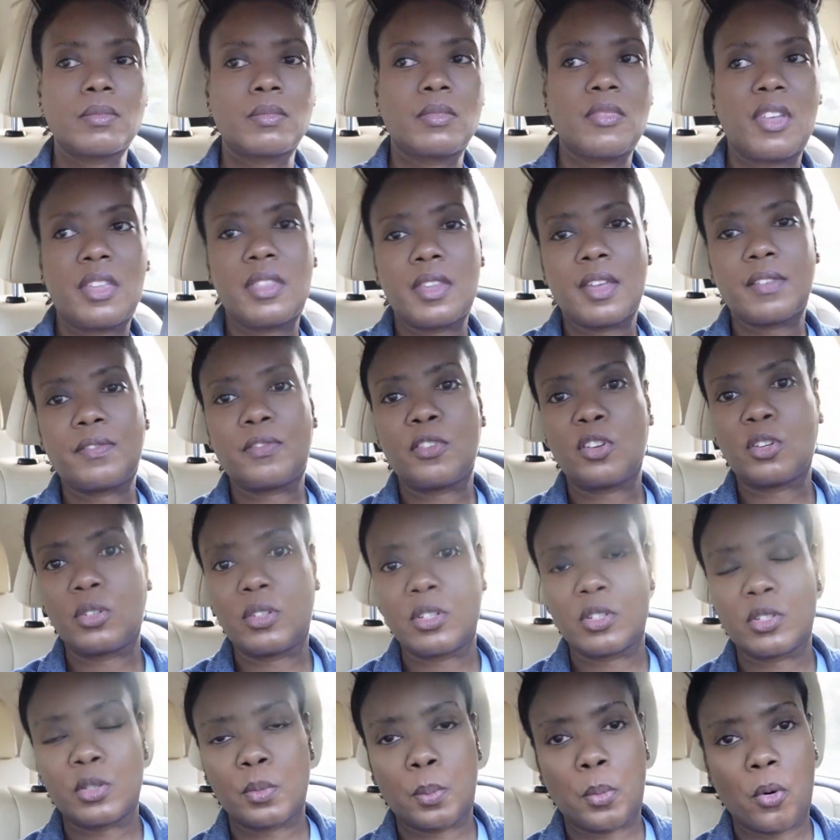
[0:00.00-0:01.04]
And they feel
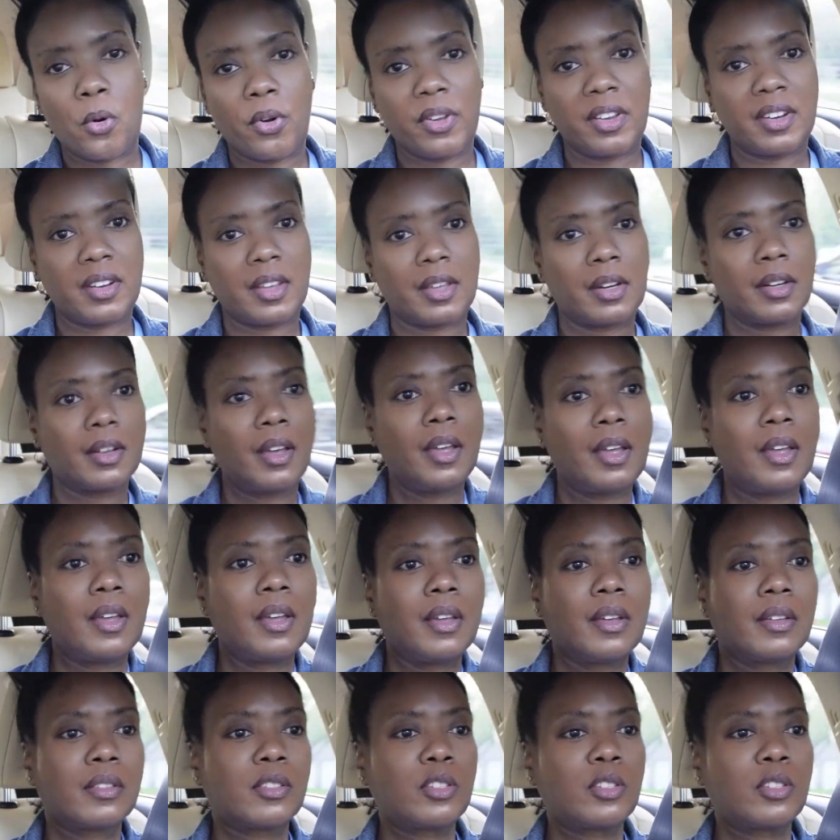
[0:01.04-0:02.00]
disappointed.